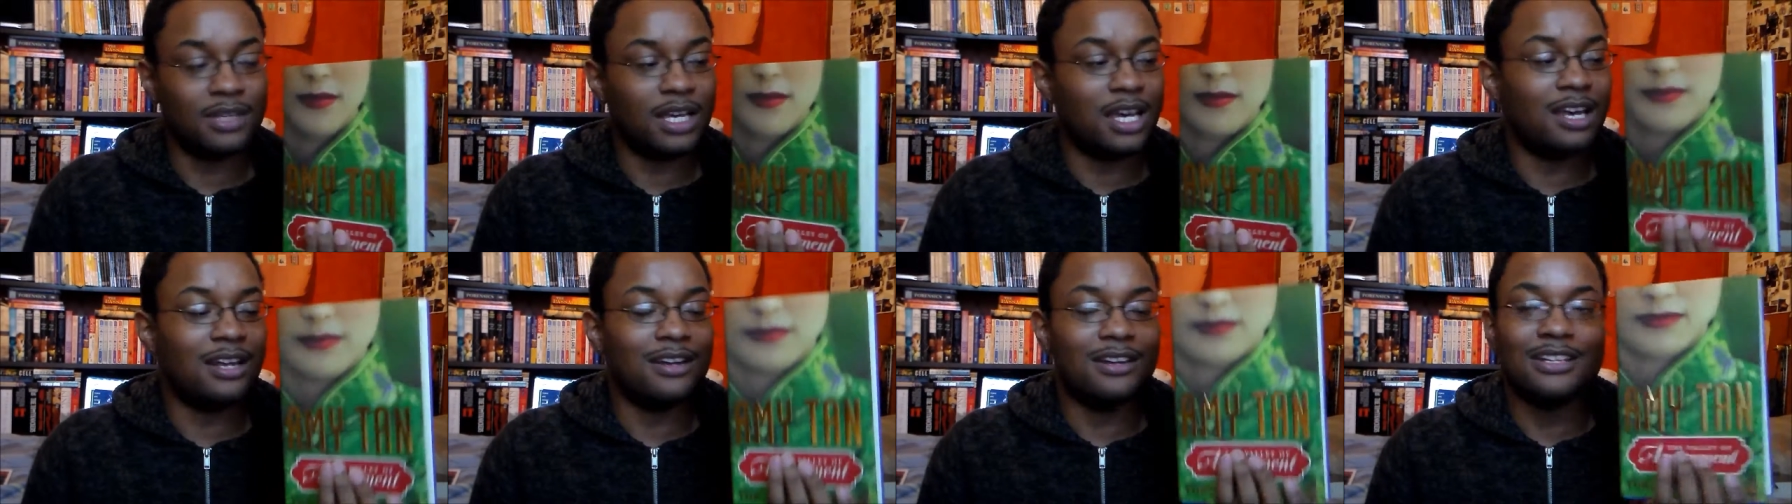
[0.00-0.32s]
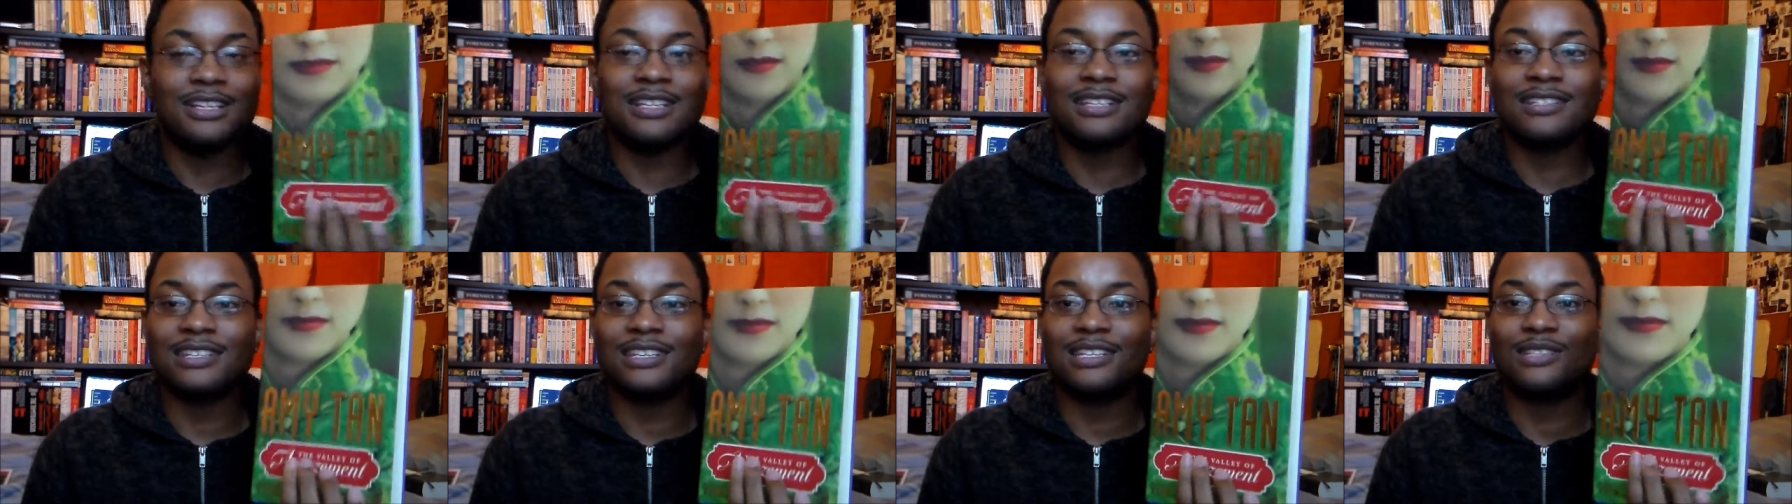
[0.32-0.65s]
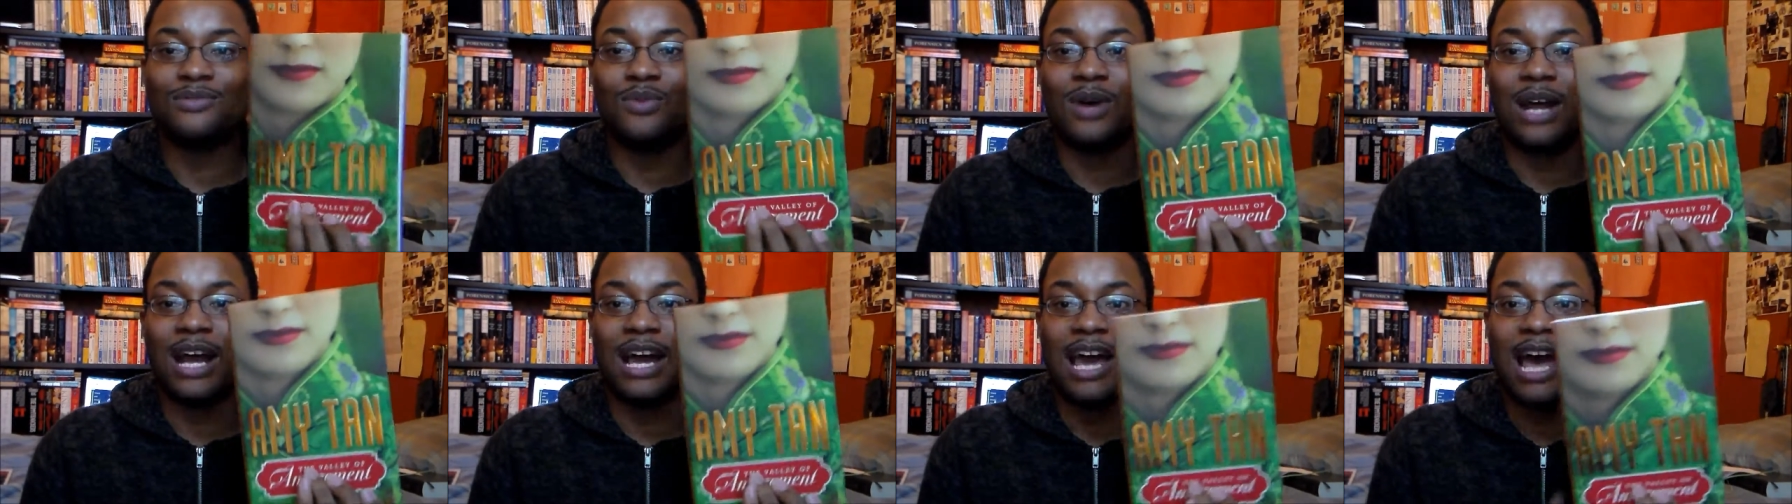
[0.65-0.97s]
And this
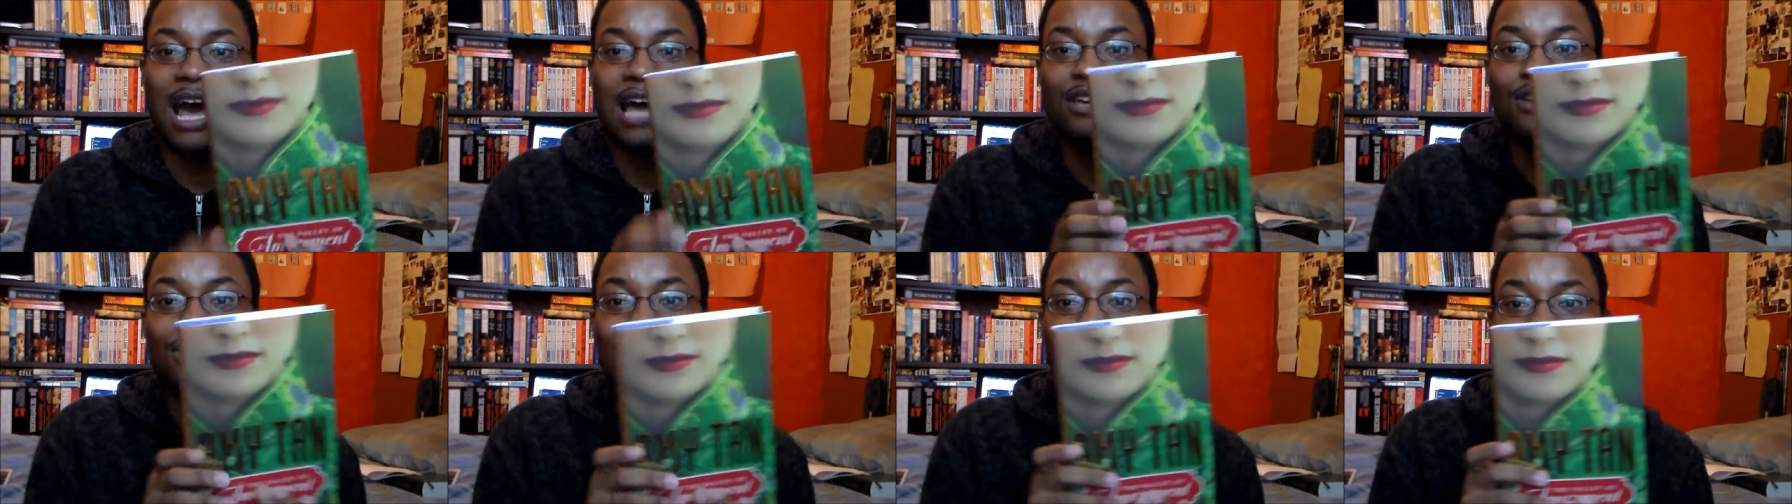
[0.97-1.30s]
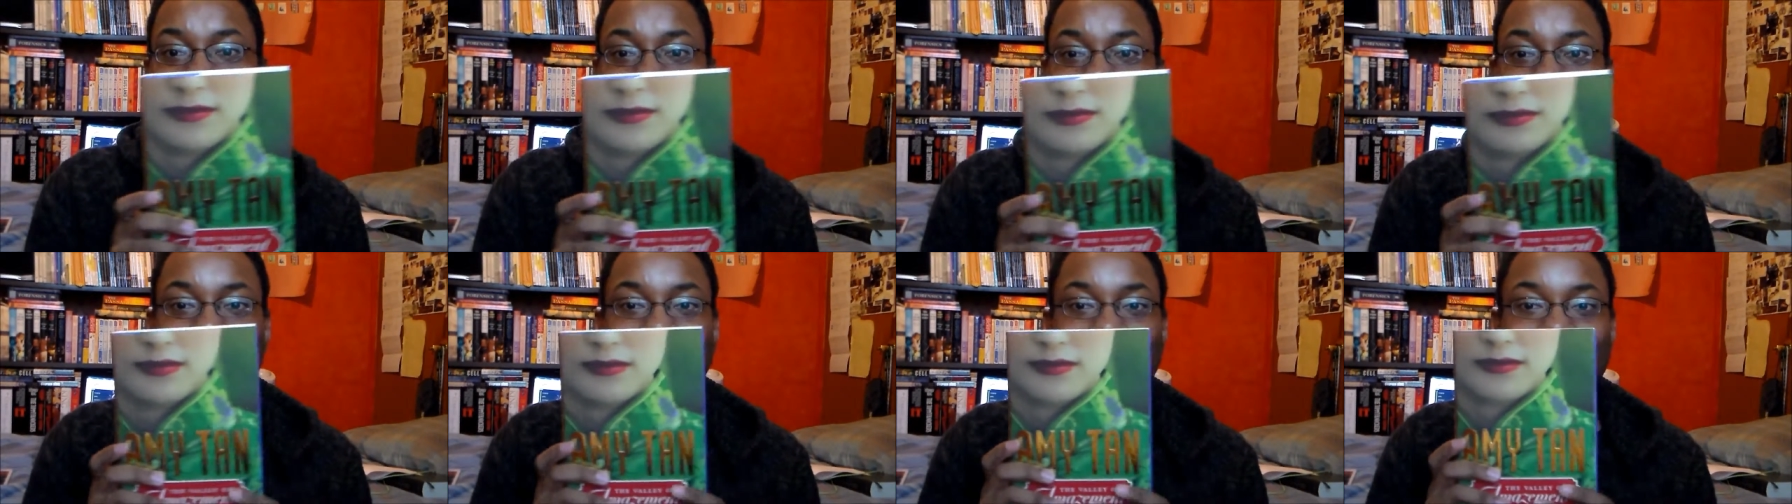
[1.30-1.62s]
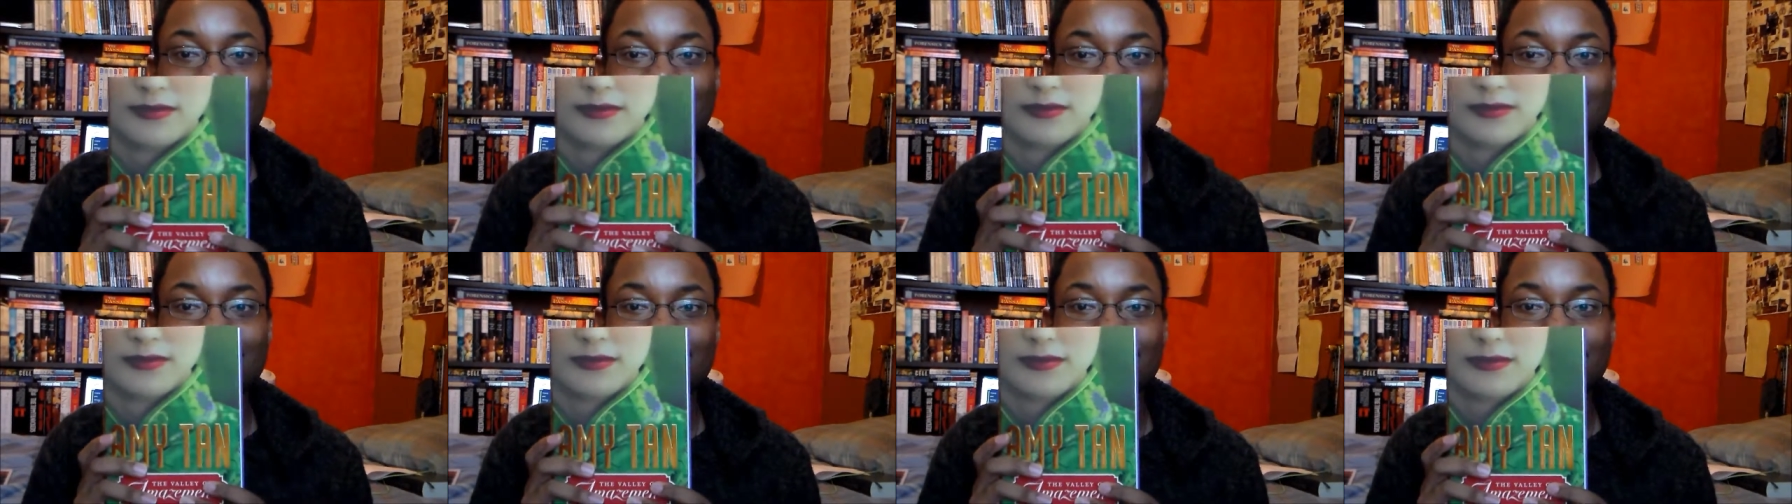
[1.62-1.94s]
is what I got. You know how they do
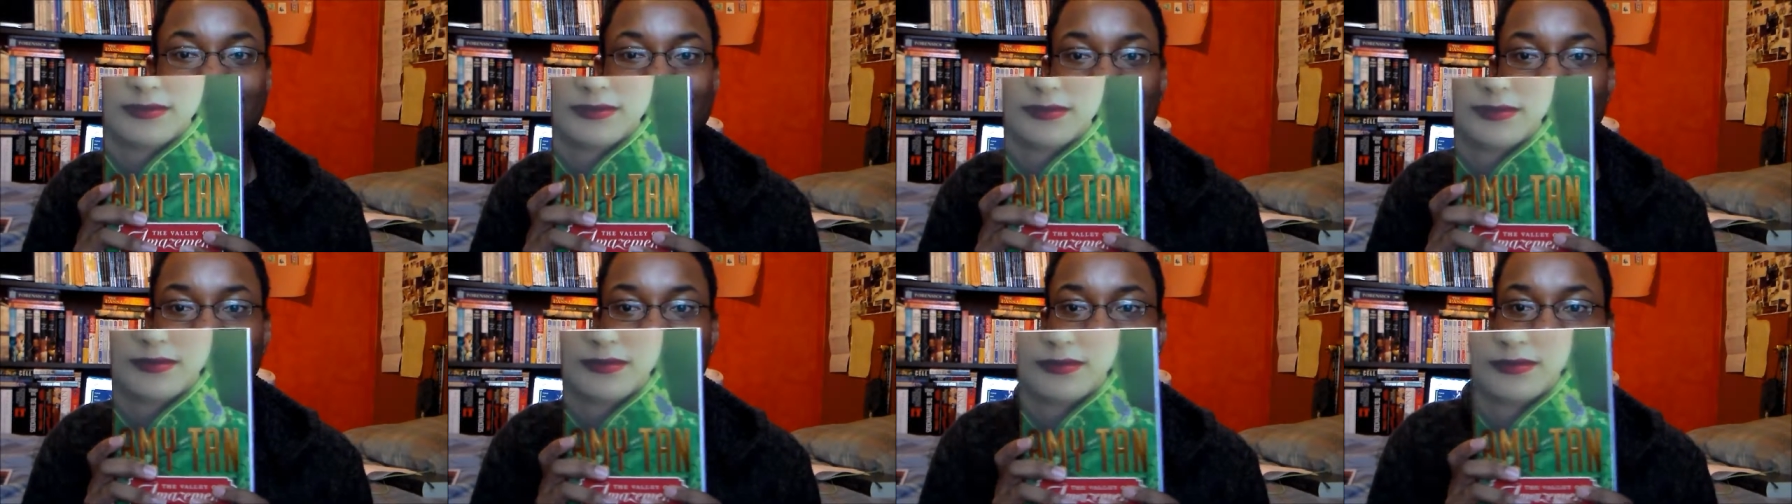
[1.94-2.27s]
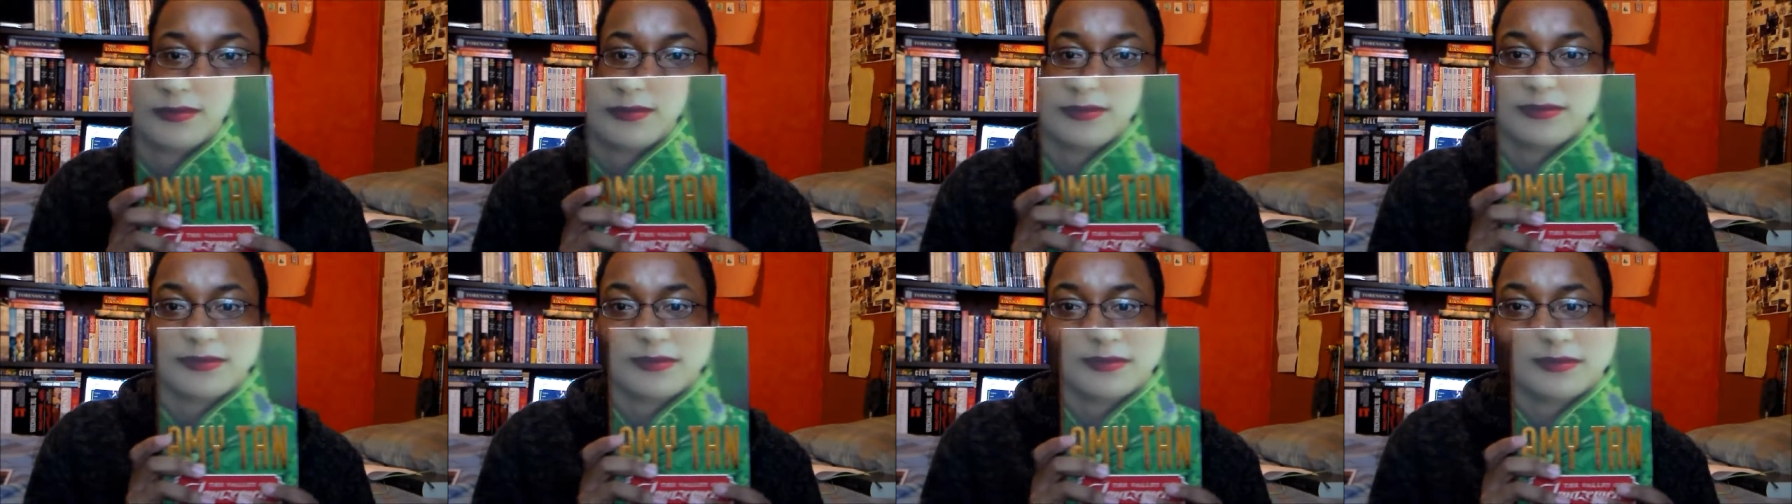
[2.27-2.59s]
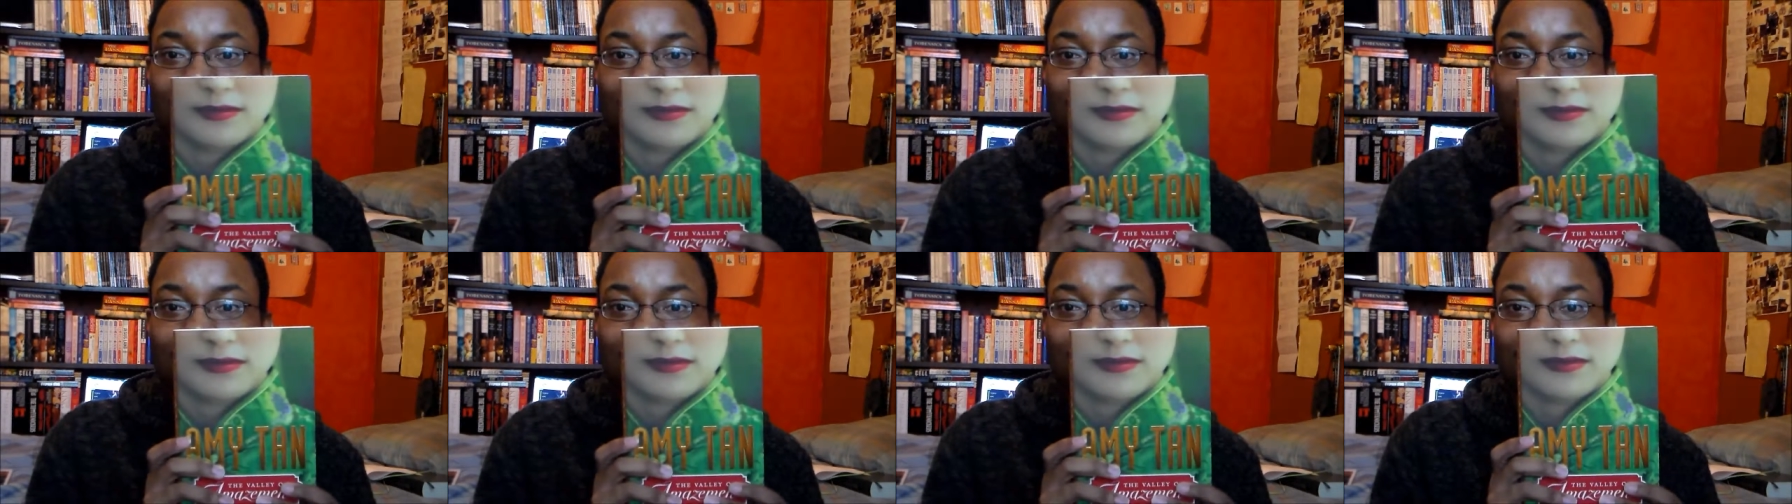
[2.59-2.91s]
this on the internet? Wait a
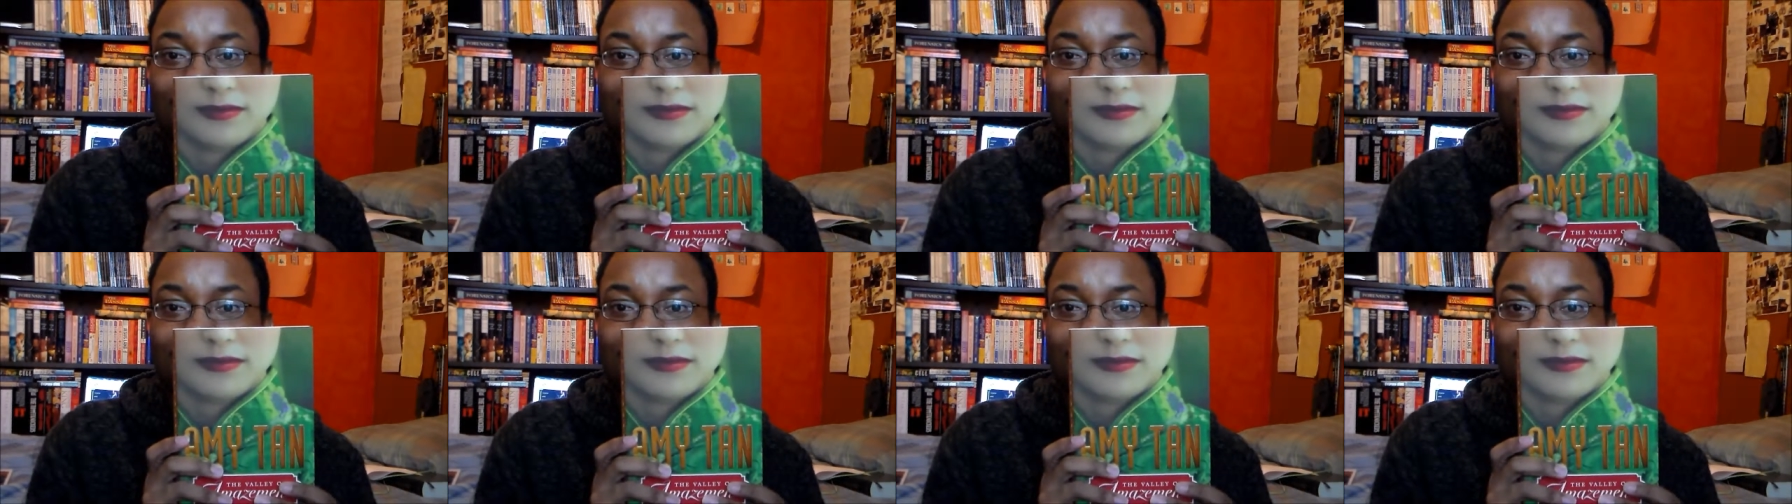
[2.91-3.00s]
minute.